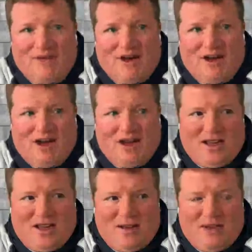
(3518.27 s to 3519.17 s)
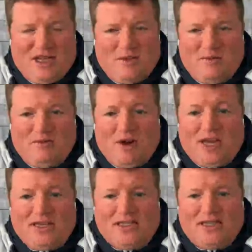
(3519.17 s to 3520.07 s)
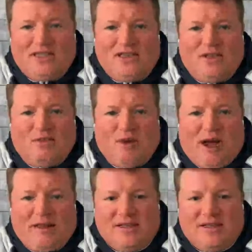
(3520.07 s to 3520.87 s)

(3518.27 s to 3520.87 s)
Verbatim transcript: Uh, I mean, it's been pretty consistent throughout